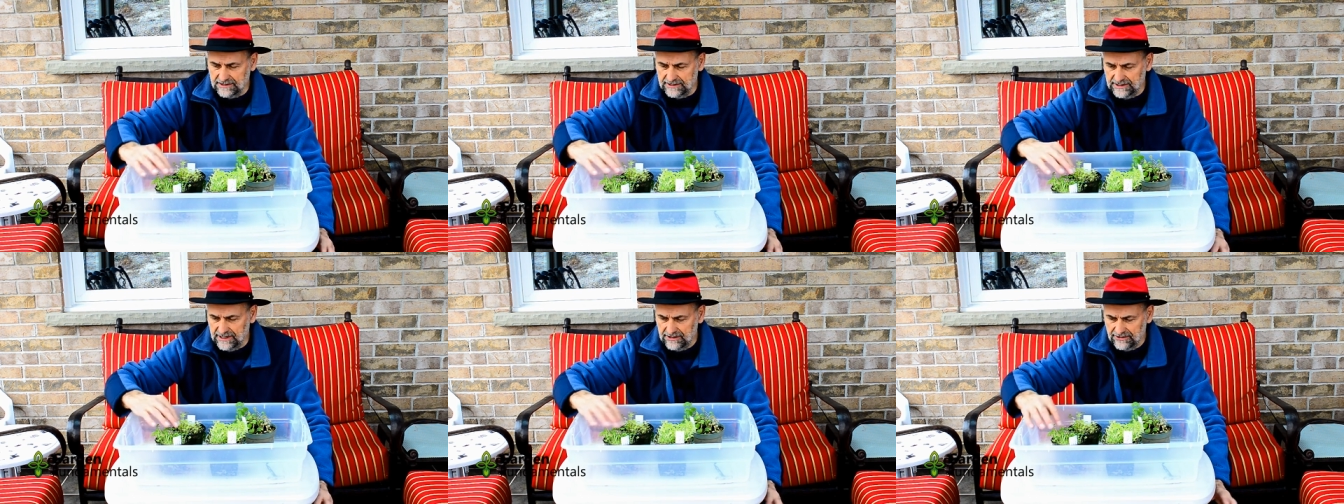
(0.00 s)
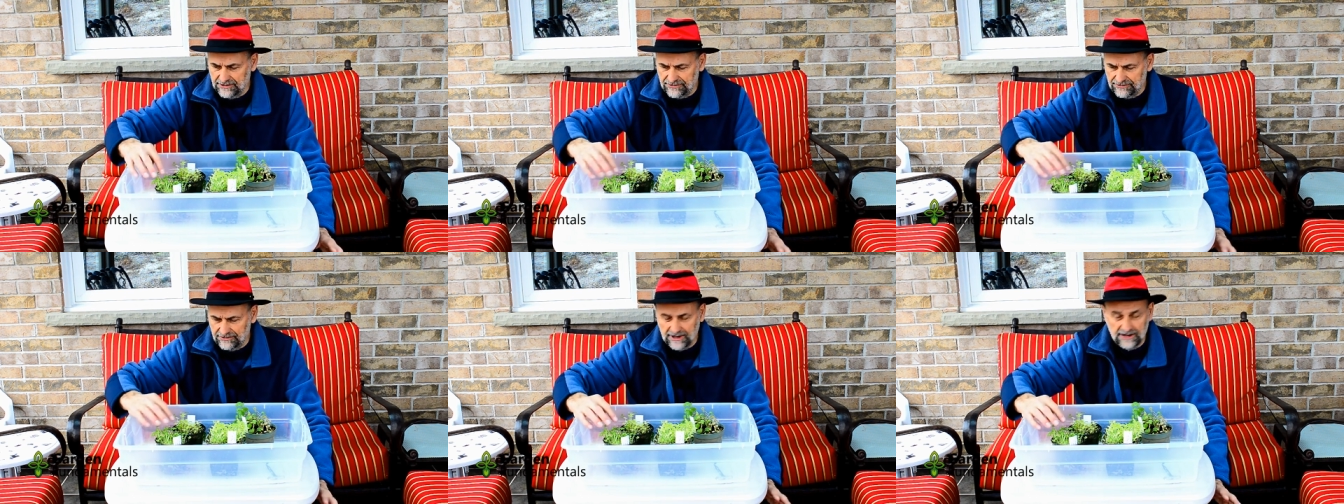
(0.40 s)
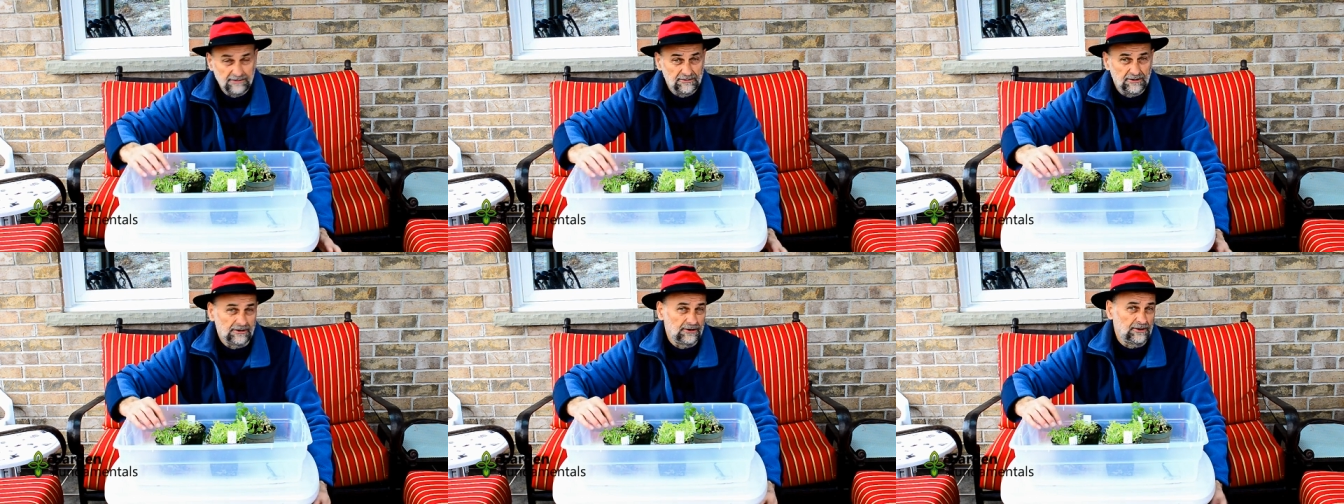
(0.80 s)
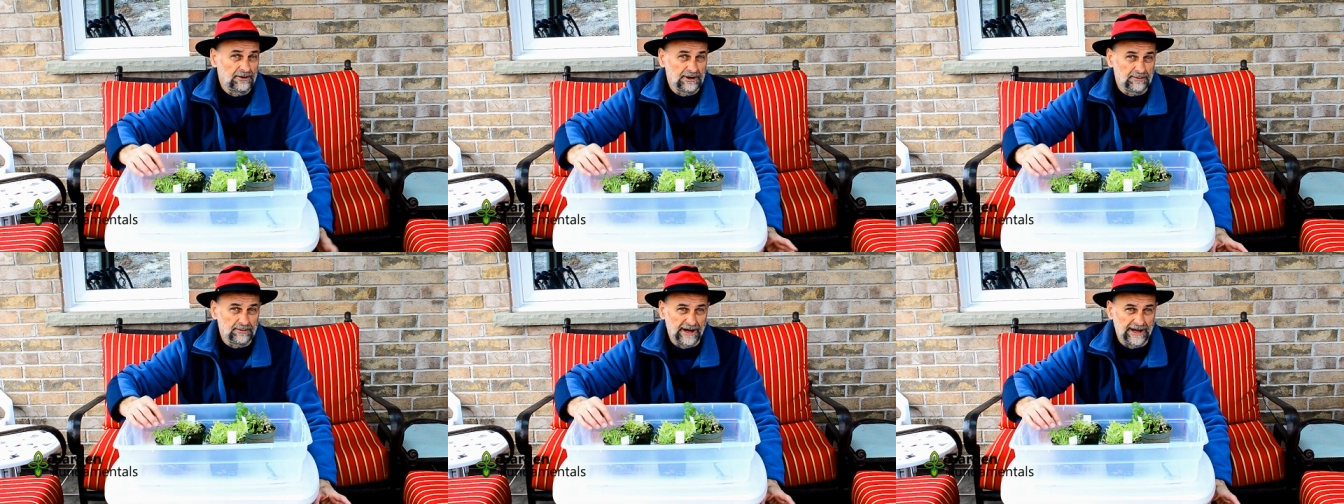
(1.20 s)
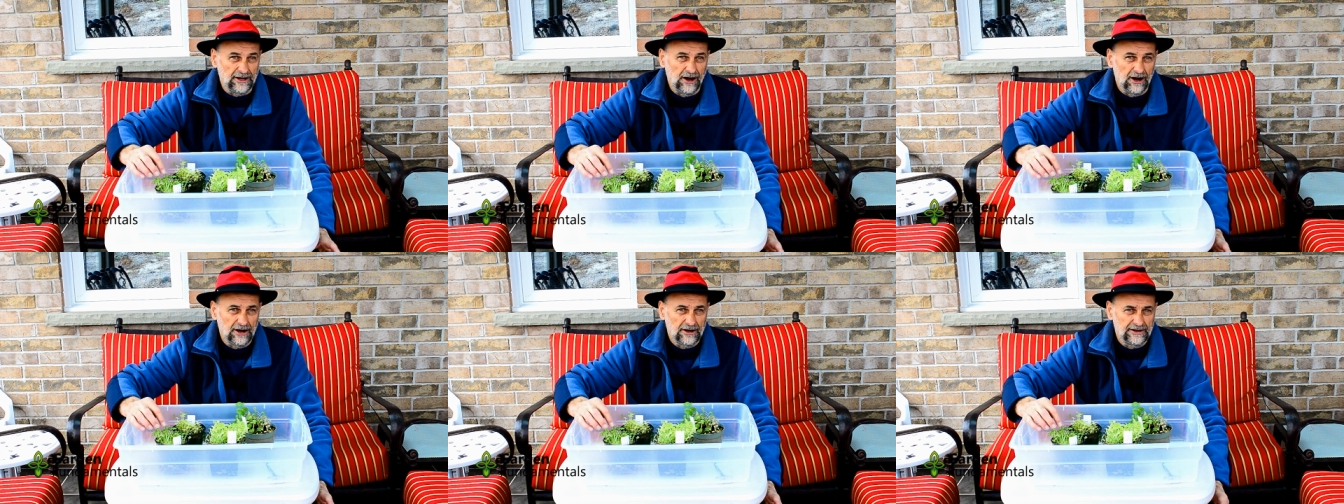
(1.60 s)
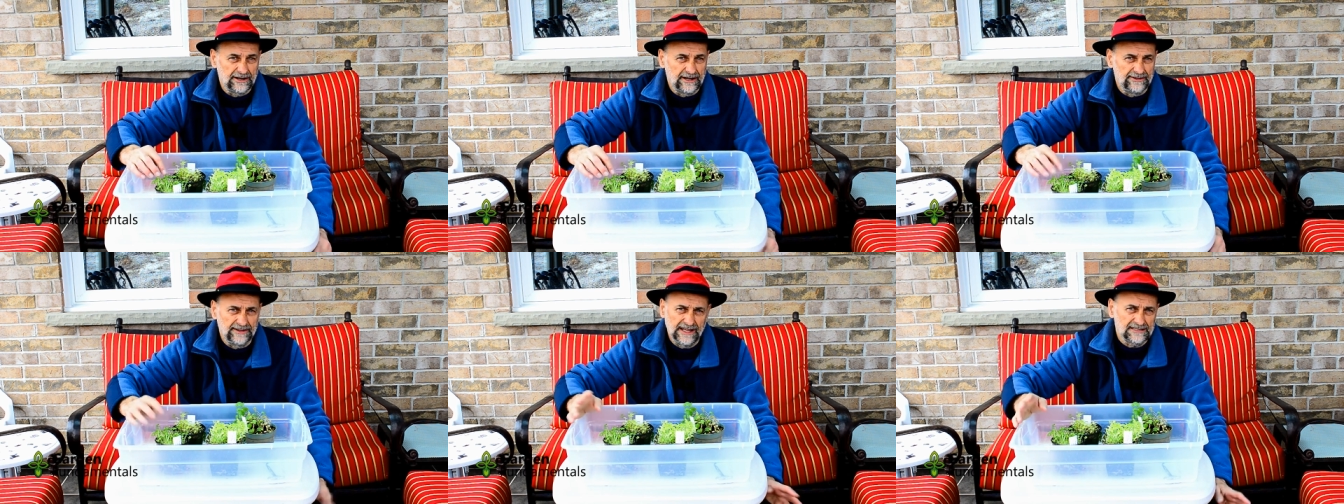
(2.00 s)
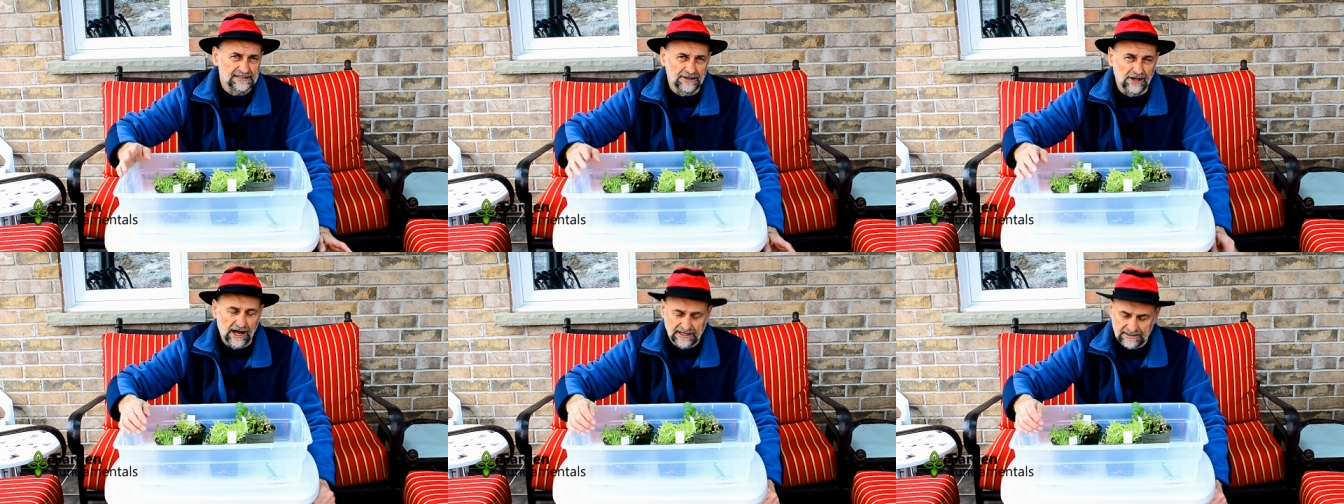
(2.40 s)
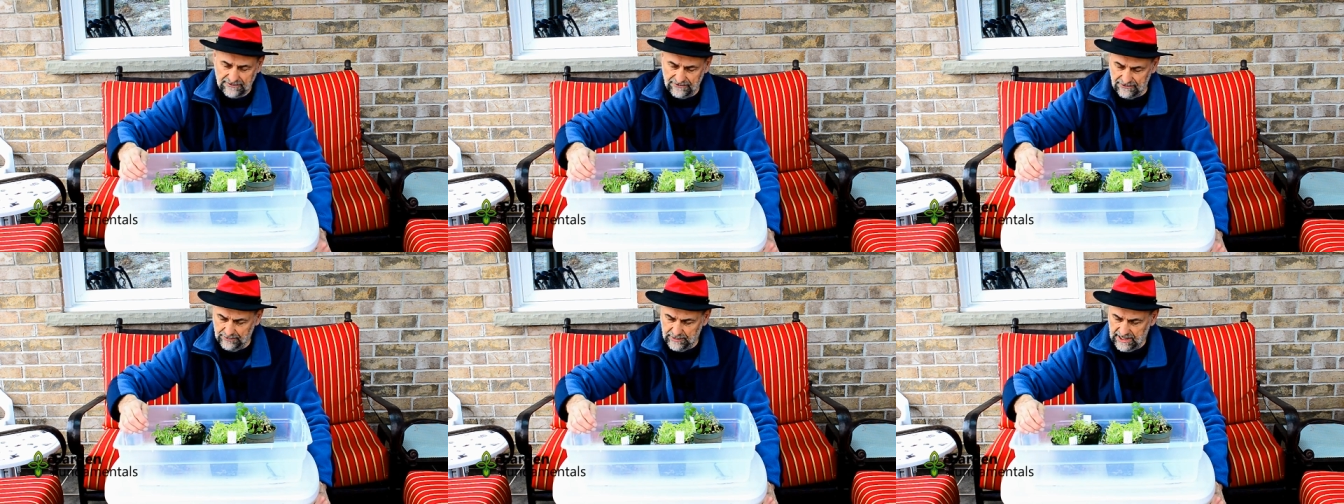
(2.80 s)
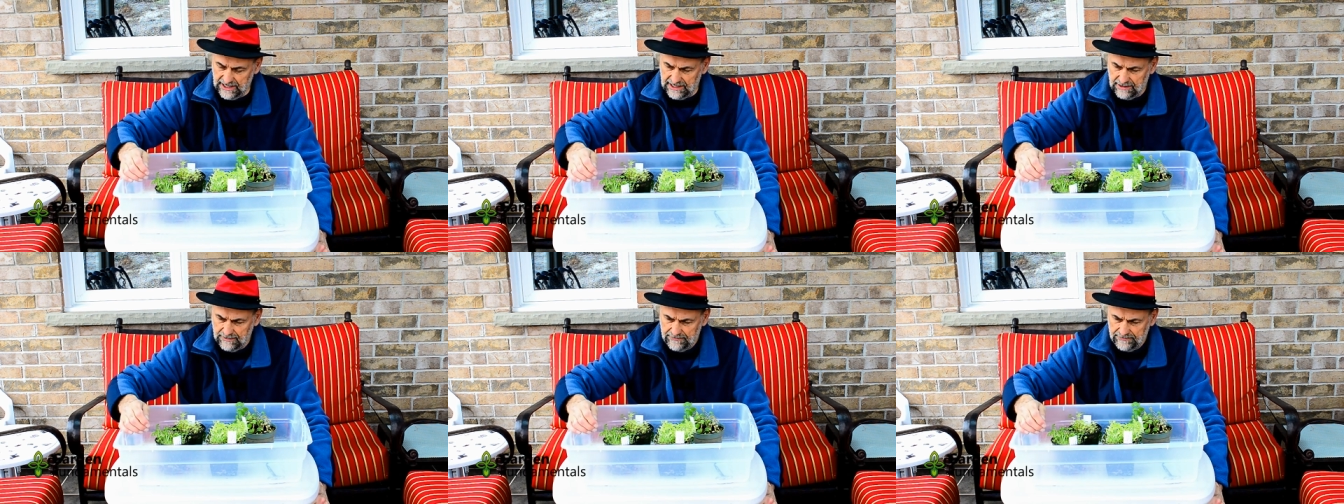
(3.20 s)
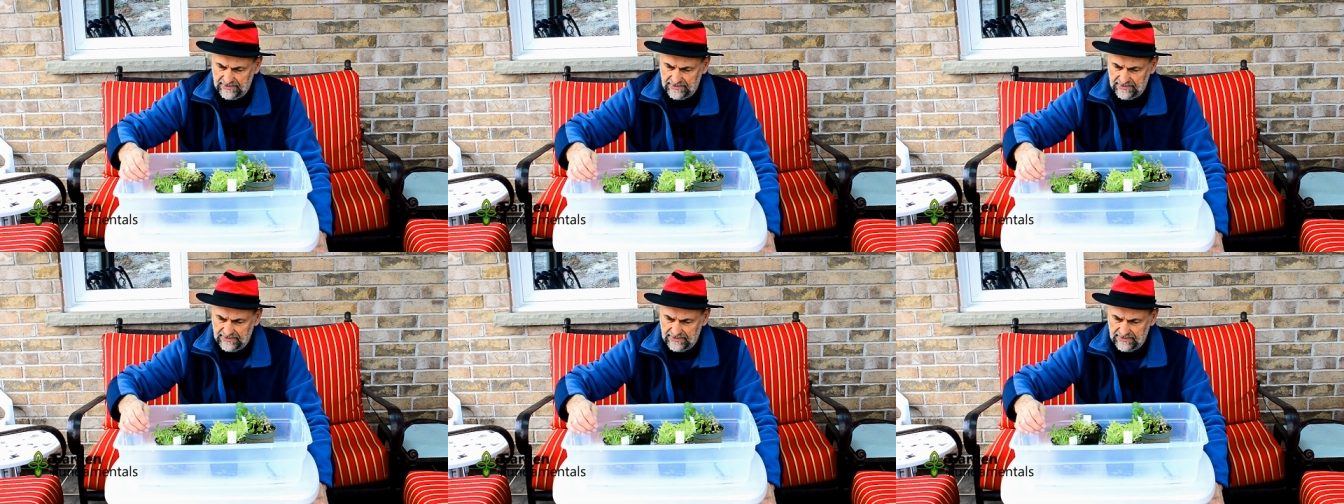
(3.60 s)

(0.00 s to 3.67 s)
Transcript: and the other three will go into my garden, and that's lots for me.